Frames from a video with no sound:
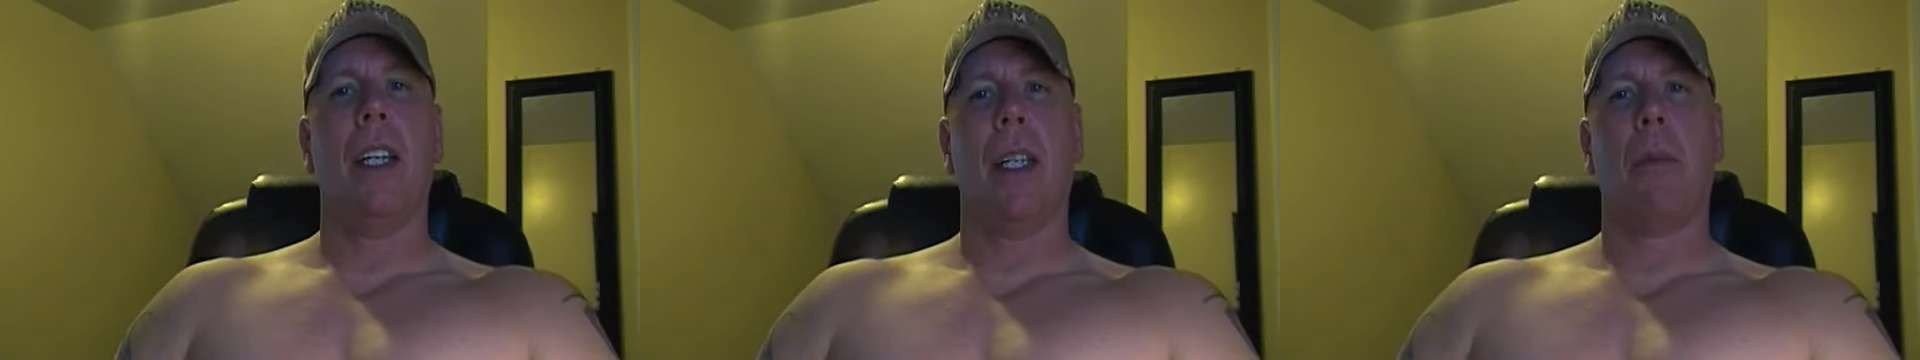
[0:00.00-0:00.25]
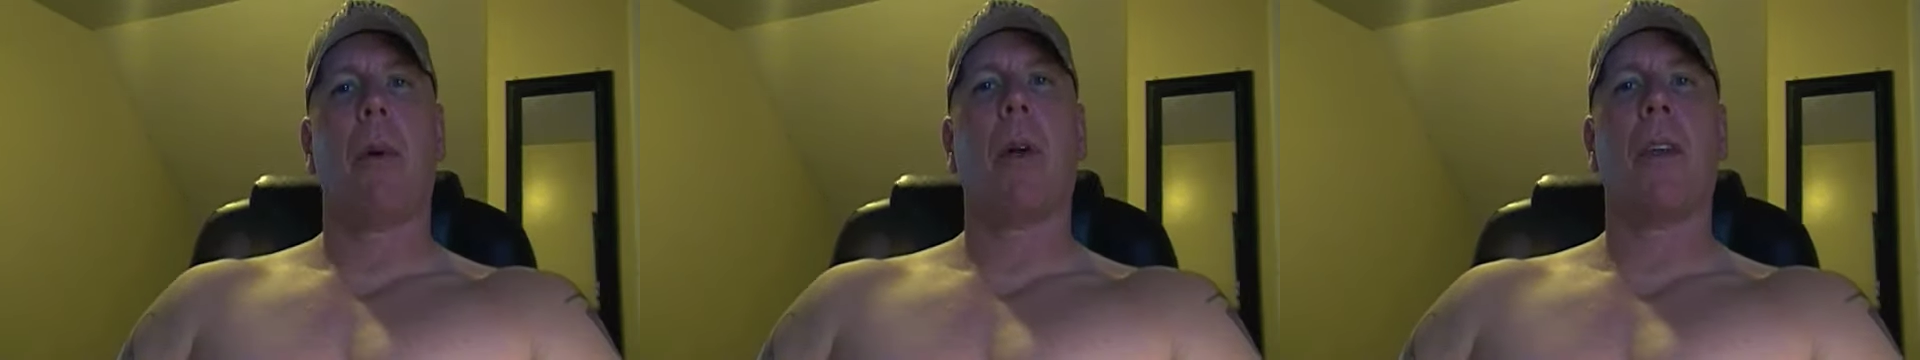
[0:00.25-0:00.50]

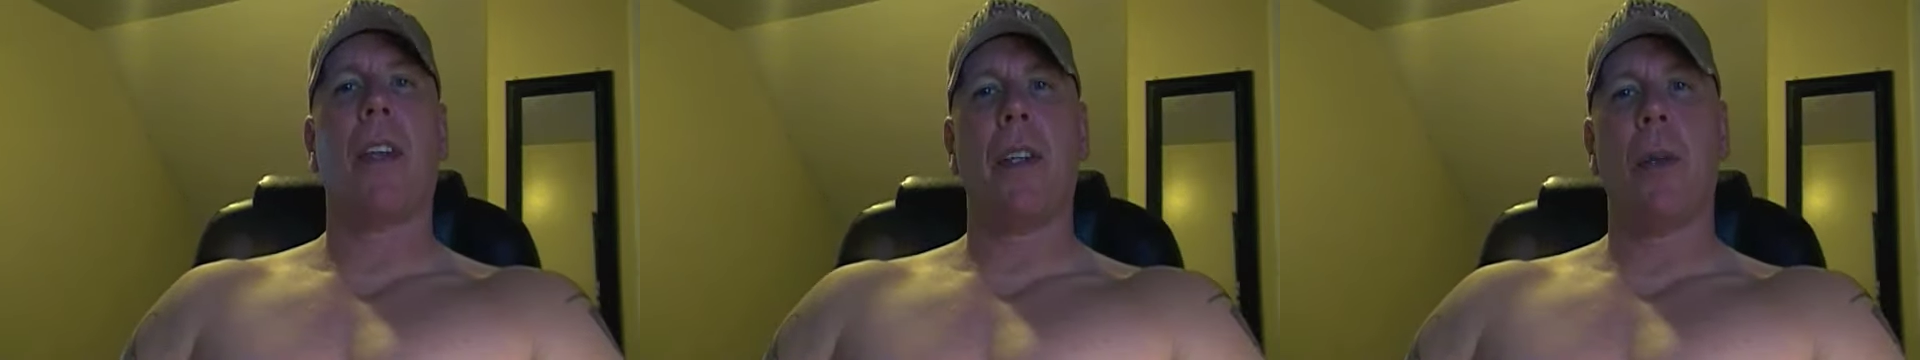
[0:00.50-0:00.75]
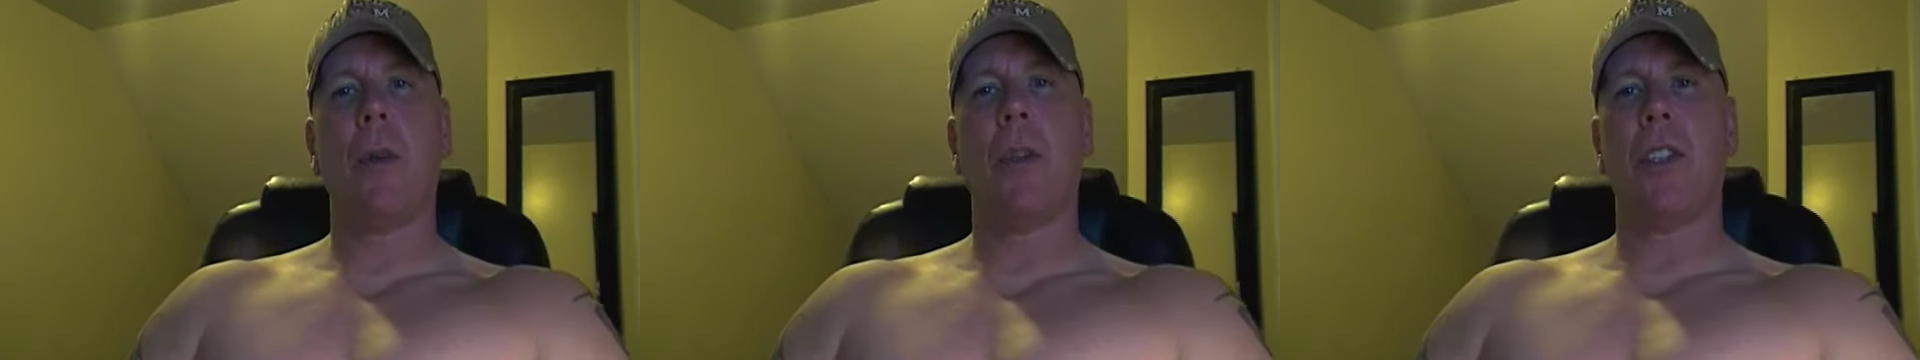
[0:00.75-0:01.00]
And part of that
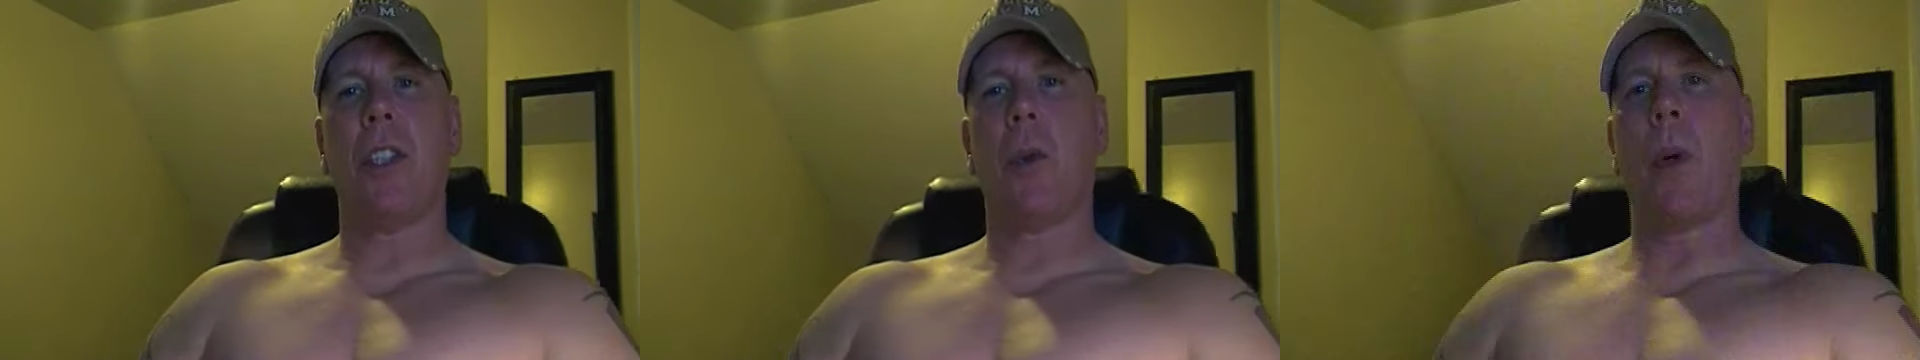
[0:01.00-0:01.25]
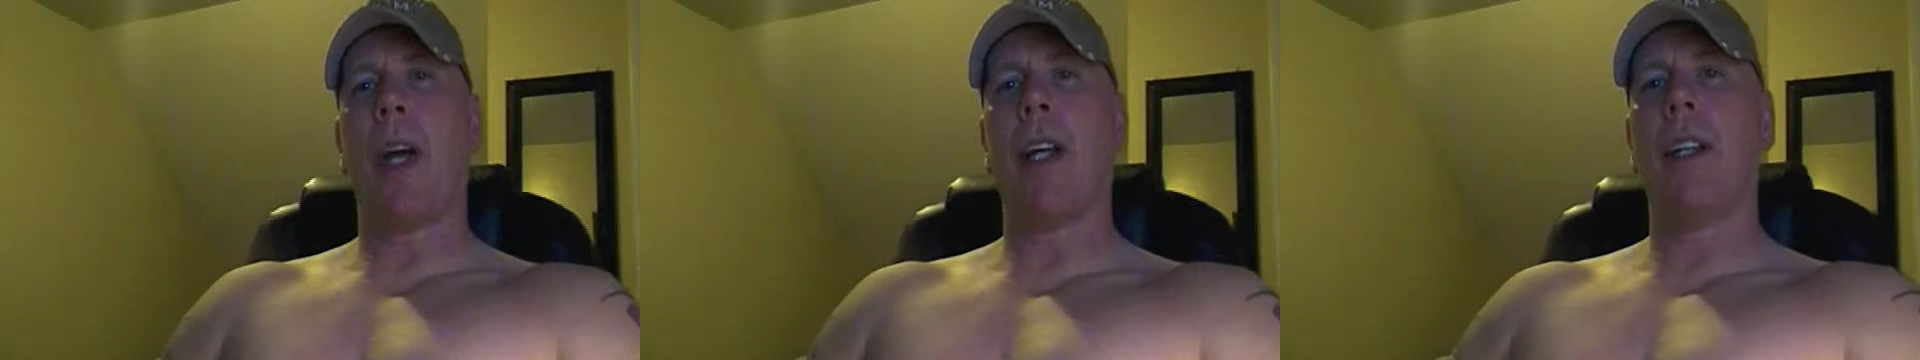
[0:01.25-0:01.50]
eulogy
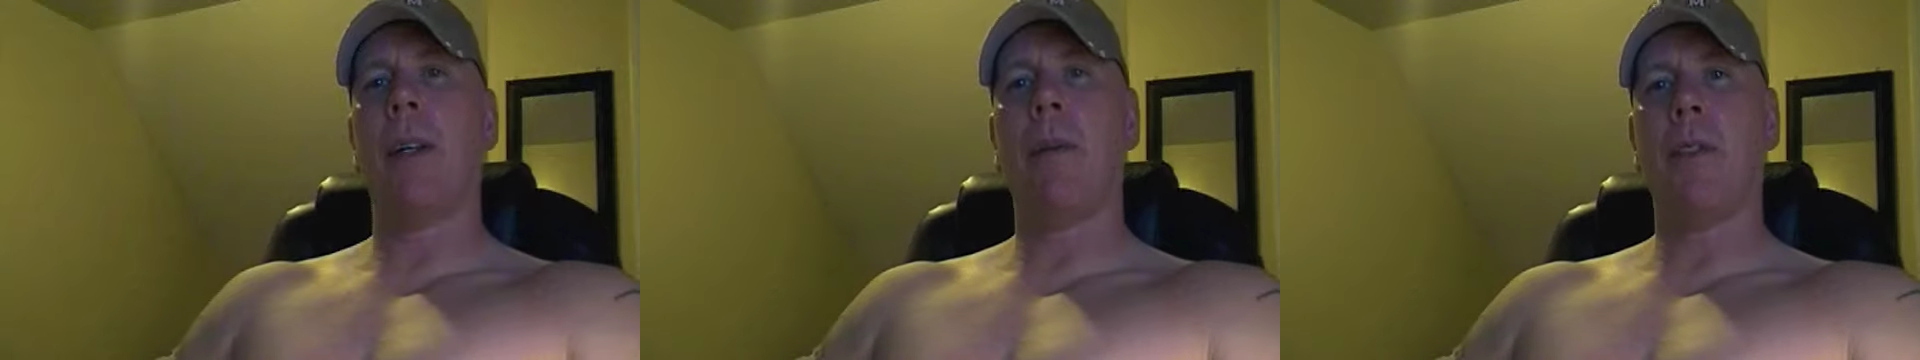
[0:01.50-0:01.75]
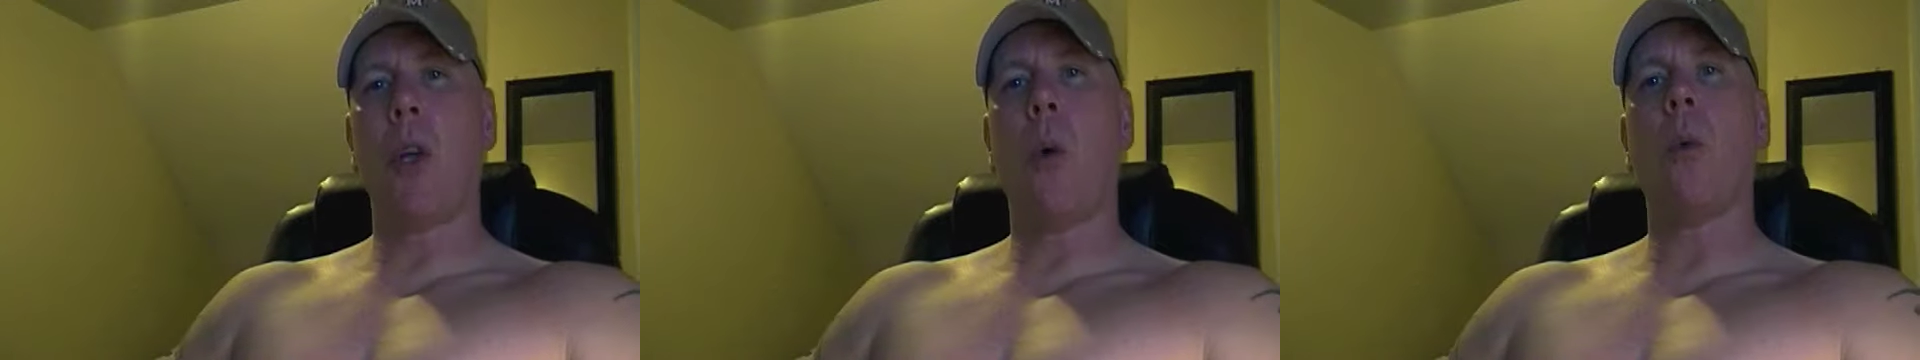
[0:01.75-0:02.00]
read,
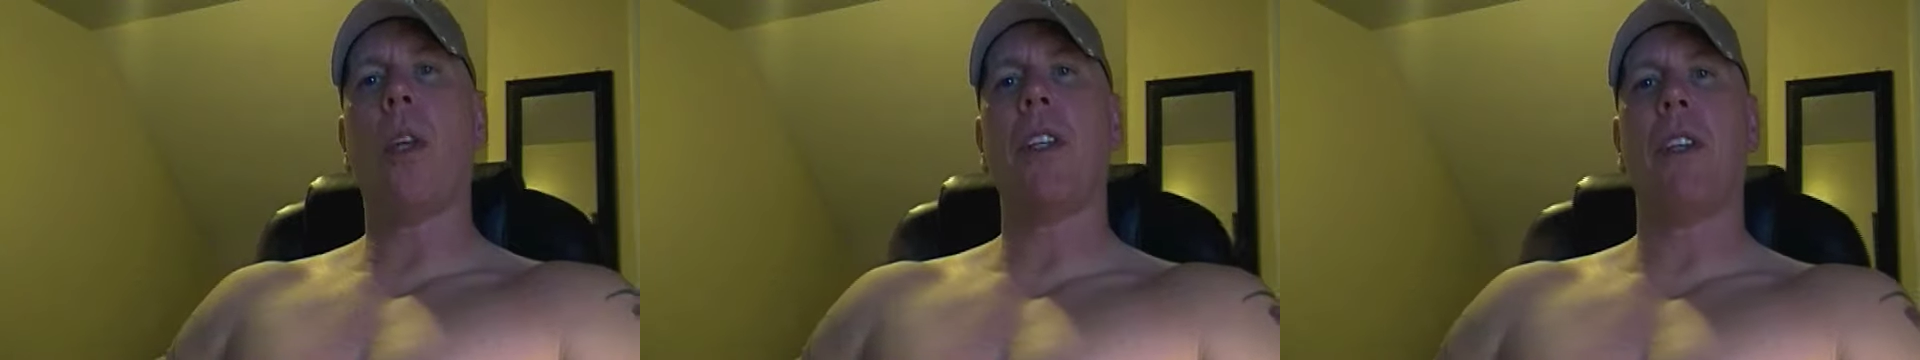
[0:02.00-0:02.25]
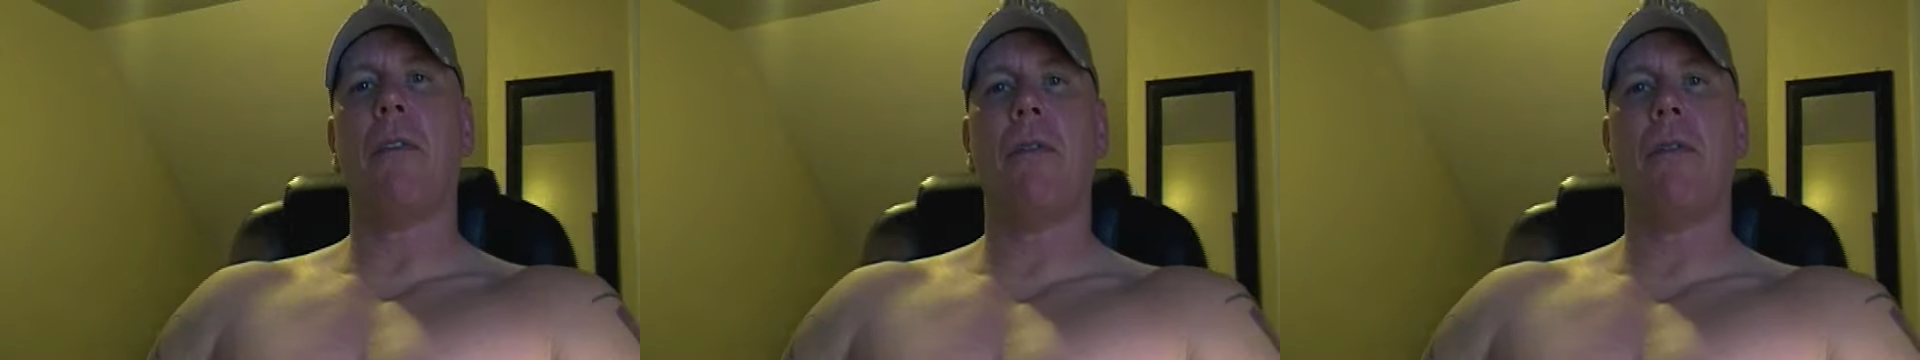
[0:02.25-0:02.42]
don't let